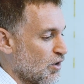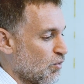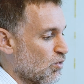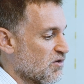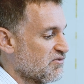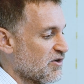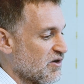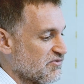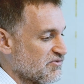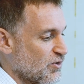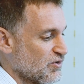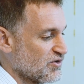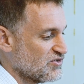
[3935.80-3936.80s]
We're very
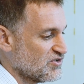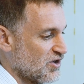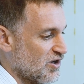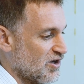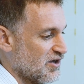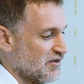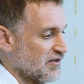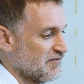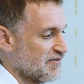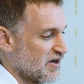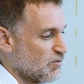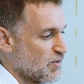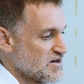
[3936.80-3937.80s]
focused on the
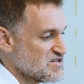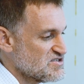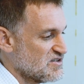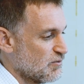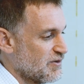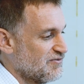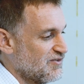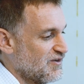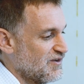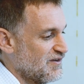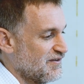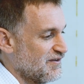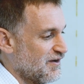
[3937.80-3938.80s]
evaluations that we
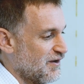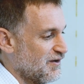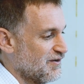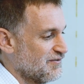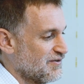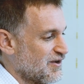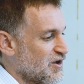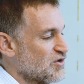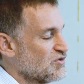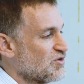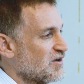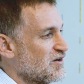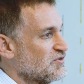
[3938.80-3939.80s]
fund of
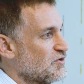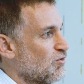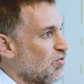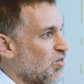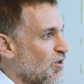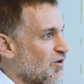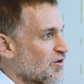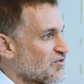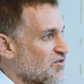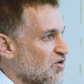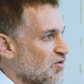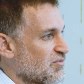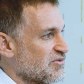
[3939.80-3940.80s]
try to do
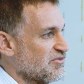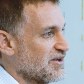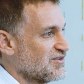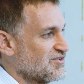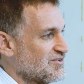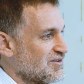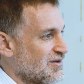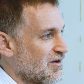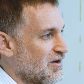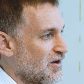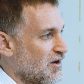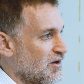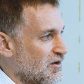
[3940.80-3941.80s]
long-term effects
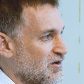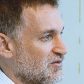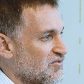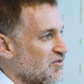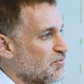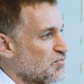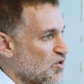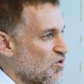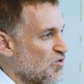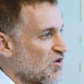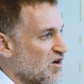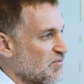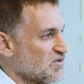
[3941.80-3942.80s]
of
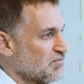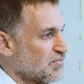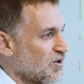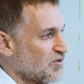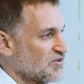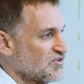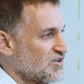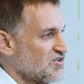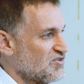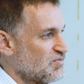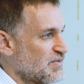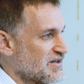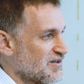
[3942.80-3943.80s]
programs and
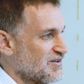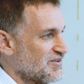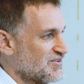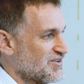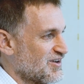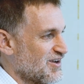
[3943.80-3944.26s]
policies, because